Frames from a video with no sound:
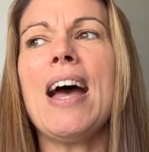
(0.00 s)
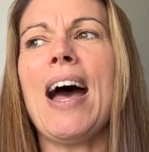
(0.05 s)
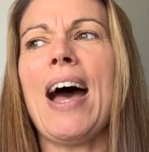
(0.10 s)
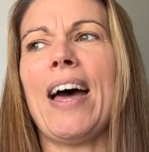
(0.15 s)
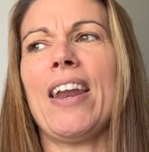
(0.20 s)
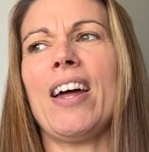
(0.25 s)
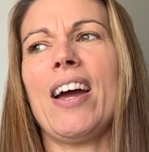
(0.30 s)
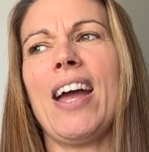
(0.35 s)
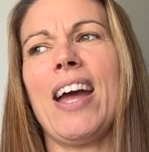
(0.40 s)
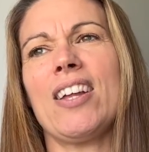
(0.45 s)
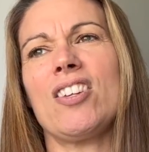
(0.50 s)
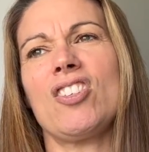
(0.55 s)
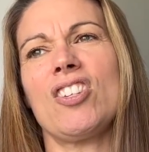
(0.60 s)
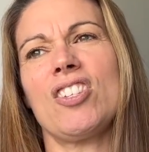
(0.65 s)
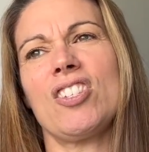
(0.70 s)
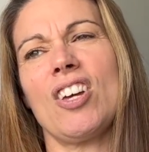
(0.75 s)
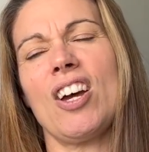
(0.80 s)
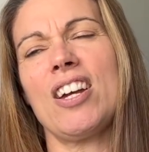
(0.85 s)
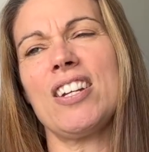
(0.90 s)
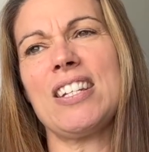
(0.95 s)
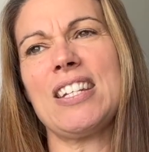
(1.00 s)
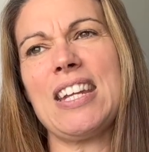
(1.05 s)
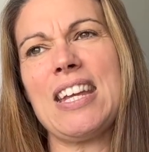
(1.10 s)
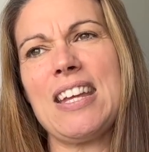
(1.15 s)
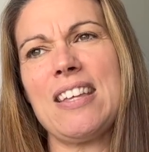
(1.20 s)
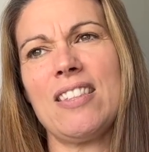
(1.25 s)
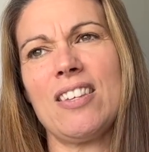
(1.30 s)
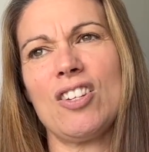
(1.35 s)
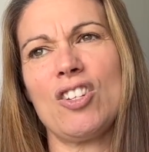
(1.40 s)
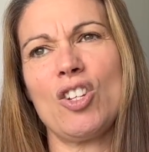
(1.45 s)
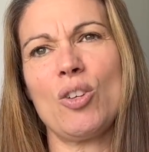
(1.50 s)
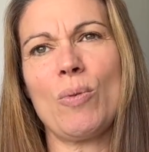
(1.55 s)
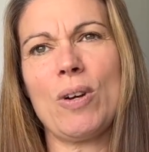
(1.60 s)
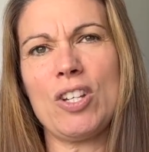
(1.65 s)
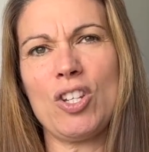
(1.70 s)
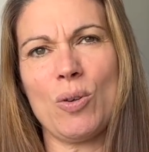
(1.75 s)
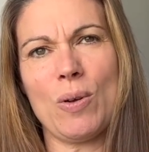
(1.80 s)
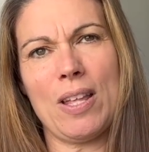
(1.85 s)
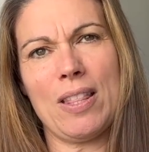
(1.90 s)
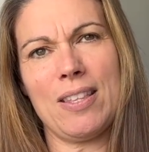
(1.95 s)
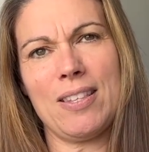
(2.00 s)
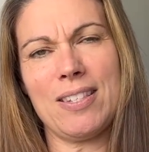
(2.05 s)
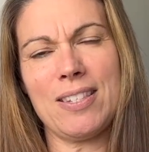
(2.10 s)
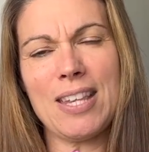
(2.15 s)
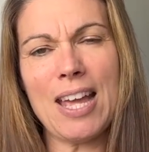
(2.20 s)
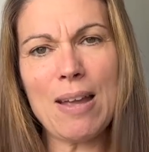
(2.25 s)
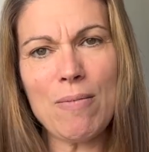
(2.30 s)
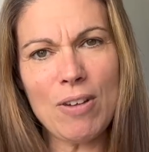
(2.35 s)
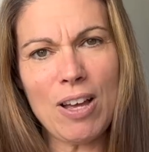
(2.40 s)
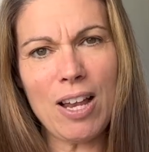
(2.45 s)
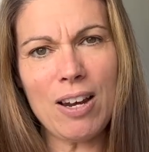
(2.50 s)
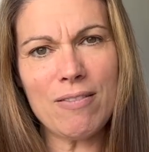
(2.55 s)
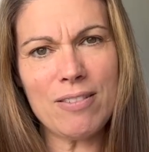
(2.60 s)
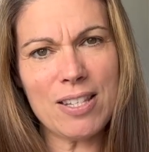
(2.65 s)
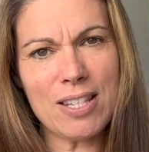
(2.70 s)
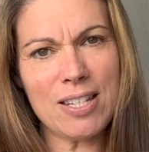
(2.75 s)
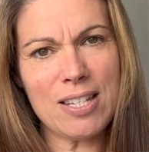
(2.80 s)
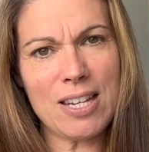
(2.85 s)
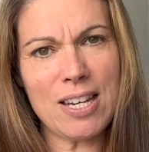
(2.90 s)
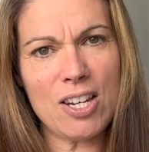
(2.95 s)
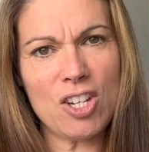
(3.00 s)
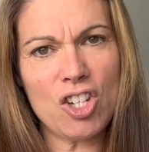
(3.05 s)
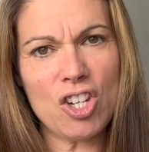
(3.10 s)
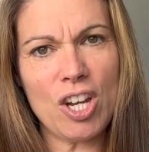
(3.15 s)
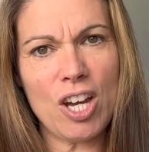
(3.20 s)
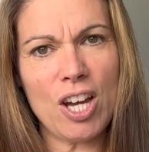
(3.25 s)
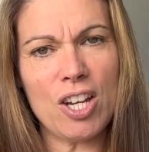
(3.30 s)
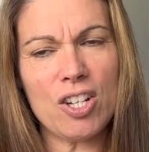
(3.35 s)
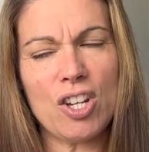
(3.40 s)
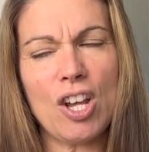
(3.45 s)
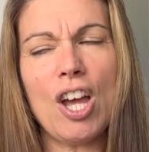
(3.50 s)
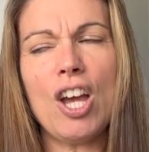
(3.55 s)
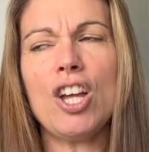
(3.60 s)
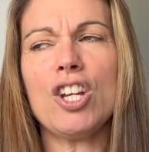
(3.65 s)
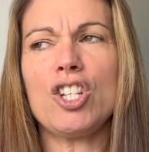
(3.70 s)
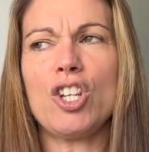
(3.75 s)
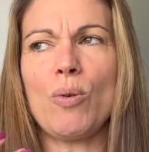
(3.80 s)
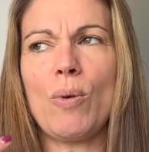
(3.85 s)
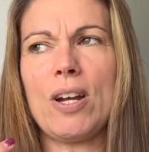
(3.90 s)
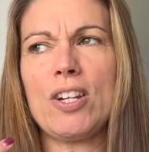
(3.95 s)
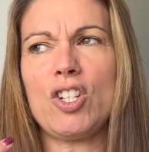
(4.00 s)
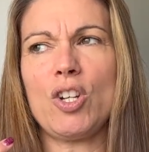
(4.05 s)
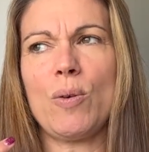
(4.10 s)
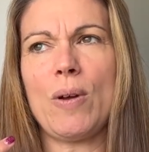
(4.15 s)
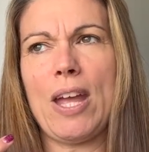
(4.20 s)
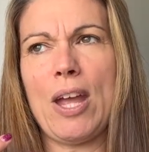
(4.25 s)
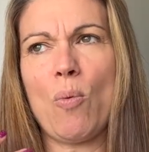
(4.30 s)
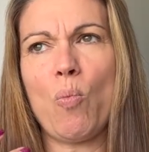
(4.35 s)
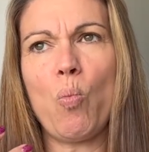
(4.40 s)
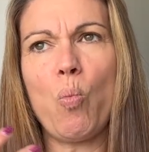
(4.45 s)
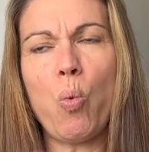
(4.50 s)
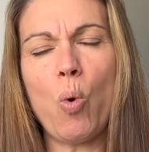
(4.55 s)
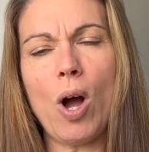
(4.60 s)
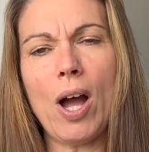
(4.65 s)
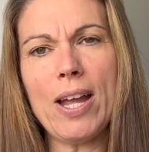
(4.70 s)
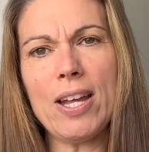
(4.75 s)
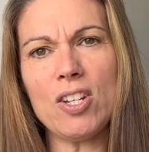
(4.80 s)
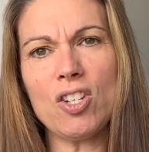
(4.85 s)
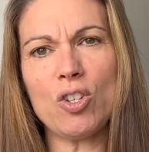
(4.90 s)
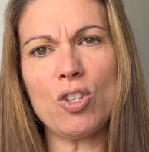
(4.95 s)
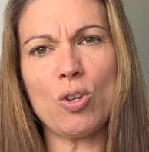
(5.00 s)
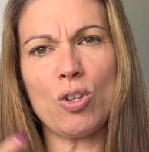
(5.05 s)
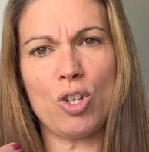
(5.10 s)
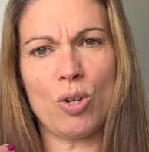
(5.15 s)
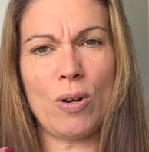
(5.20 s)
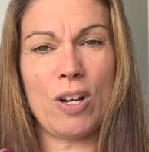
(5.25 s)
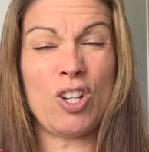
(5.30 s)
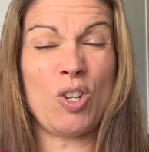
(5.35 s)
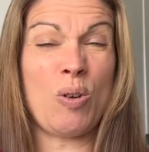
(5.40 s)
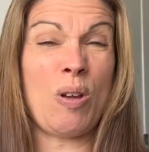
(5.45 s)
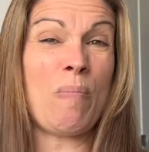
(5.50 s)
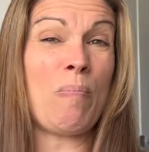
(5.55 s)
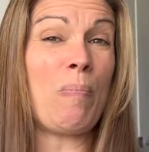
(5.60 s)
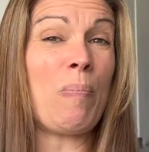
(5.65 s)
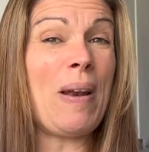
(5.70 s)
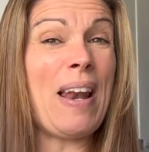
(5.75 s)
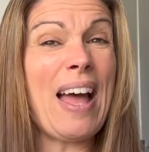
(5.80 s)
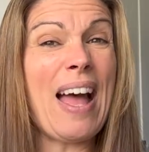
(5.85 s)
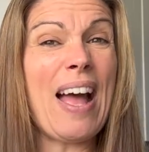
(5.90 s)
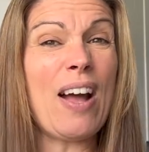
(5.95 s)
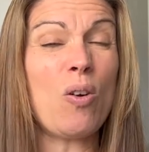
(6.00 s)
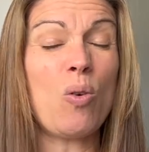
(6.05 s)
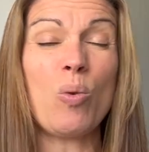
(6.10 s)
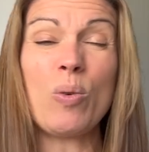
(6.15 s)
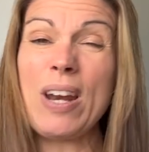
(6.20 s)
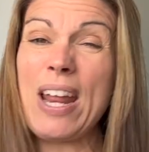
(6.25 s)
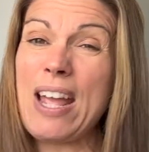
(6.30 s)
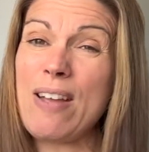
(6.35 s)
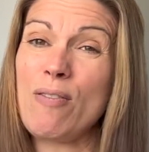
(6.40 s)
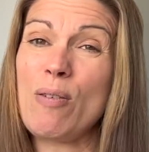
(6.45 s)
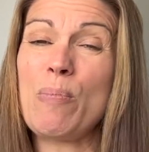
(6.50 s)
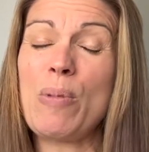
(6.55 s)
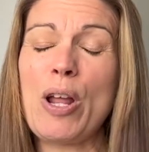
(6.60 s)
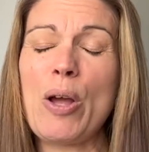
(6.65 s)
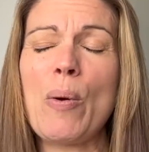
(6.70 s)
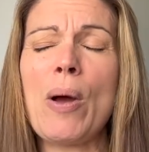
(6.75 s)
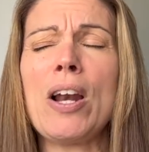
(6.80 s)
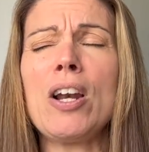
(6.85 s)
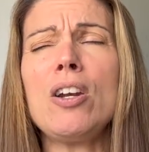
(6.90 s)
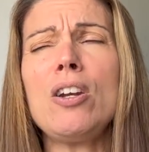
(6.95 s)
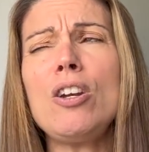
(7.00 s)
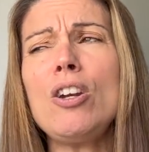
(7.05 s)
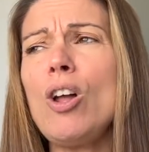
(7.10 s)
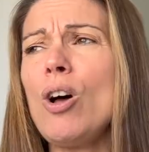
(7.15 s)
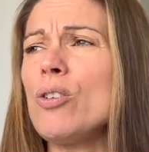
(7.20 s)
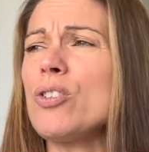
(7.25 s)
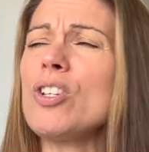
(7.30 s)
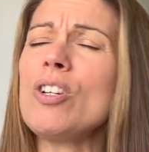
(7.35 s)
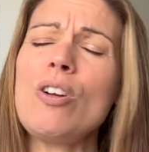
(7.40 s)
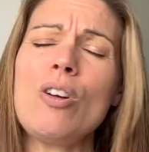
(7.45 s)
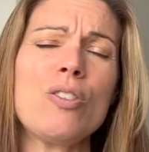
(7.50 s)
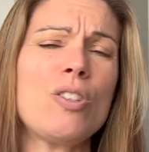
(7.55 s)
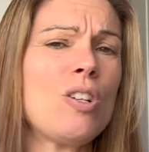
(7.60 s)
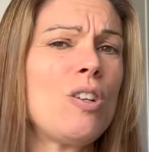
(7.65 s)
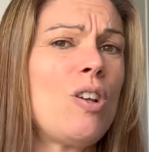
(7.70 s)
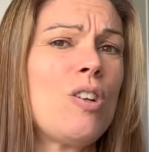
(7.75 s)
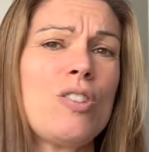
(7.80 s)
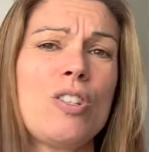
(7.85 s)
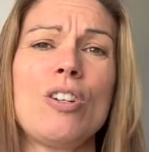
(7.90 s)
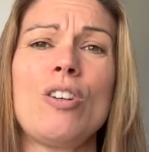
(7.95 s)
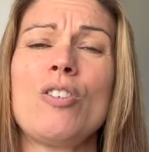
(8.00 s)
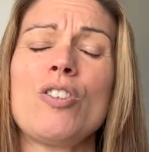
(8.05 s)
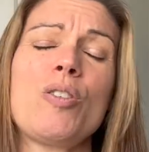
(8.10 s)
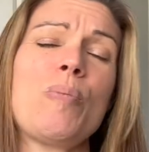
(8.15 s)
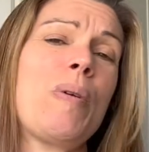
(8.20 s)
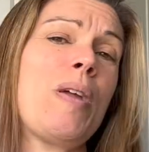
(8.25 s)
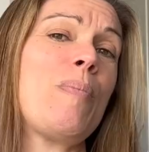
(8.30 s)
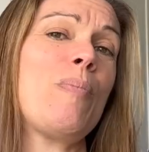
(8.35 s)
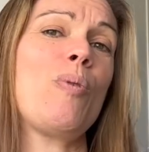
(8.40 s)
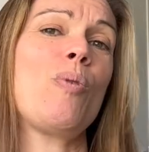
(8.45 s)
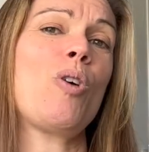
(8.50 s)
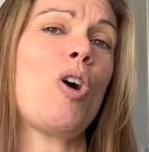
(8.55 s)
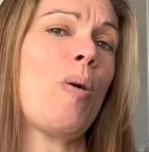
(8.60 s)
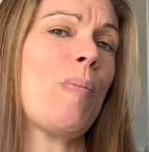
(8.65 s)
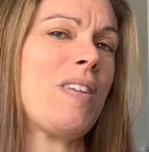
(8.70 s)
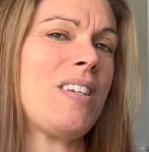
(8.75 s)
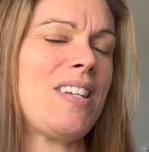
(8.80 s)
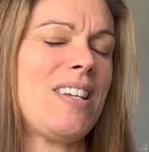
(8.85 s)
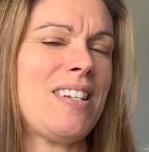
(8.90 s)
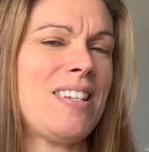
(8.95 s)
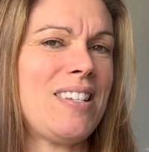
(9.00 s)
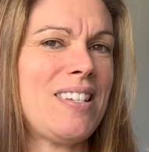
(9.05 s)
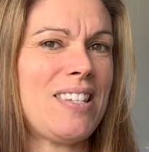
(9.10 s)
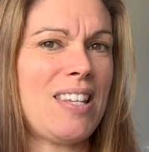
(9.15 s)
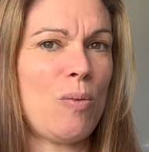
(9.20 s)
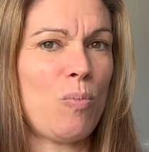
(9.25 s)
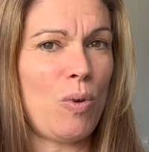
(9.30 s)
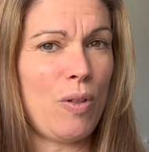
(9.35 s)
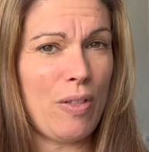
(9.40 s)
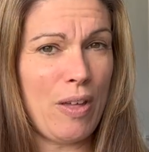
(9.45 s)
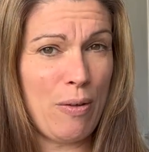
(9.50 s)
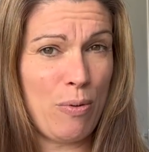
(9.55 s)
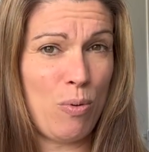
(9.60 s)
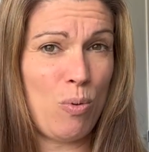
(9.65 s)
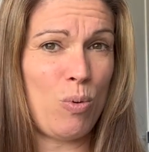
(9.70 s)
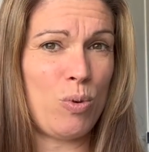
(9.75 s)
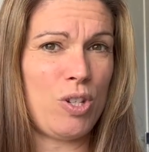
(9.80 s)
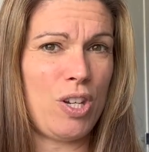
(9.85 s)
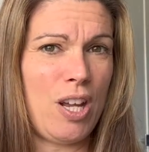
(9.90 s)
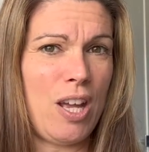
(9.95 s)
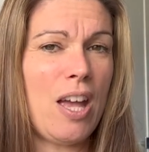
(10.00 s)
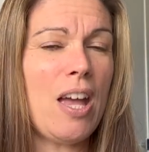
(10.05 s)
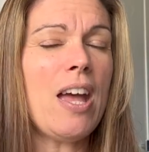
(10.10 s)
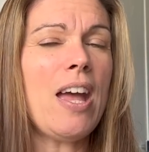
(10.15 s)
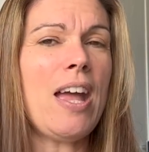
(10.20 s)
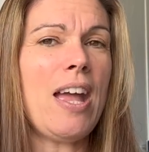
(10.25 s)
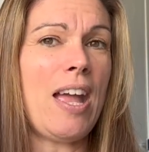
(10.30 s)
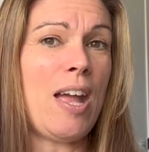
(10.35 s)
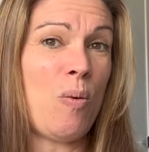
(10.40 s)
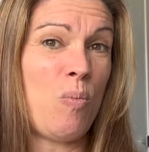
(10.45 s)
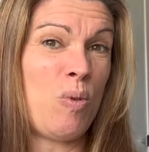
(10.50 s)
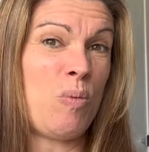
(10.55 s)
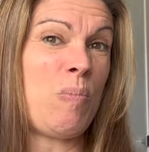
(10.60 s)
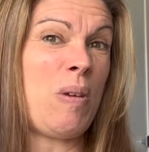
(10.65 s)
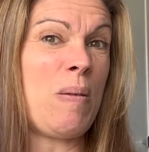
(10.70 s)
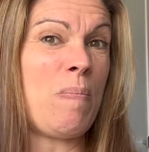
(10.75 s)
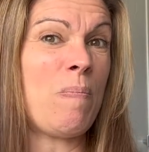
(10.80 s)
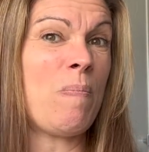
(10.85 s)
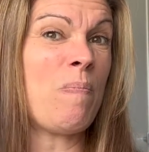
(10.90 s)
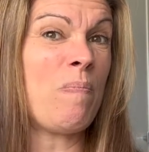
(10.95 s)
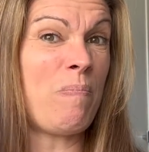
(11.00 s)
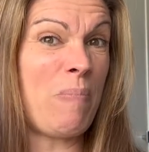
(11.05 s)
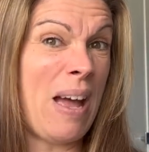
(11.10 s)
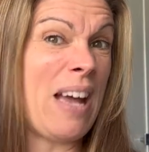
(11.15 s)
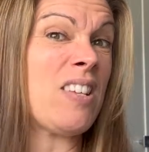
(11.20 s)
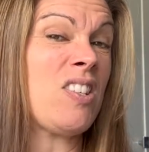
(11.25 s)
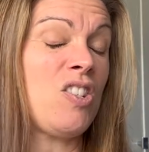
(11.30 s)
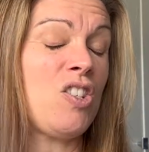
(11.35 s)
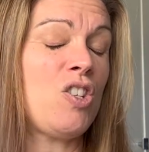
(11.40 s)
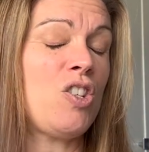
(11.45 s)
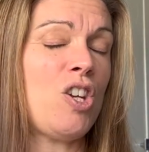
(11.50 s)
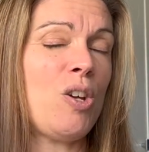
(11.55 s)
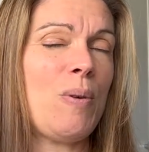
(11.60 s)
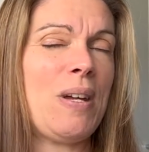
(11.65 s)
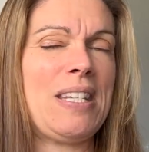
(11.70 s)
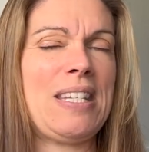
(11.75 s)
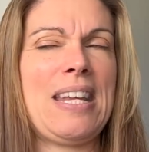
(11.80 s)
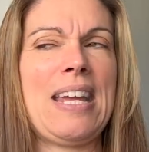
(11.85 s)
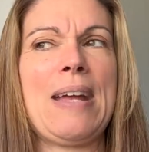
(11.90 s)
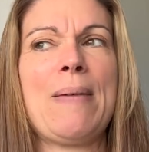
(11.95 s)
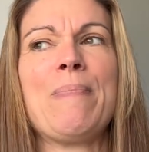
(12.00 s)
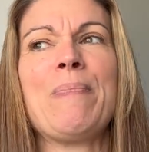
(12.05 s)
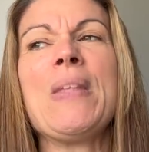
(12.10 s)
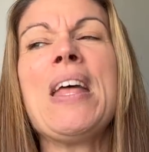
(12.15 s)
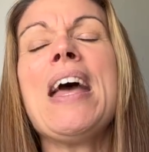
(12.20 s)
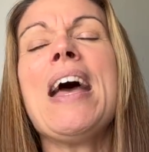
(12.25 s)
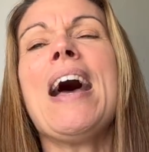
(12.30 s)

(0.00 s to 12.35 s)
And I had decided, either do I do it in the same colour as the t-shirt, do I do it in white, do I do it in black or navy blue, and lots and lots and lots and lots of people commented and said what they thought it would be best to do it in.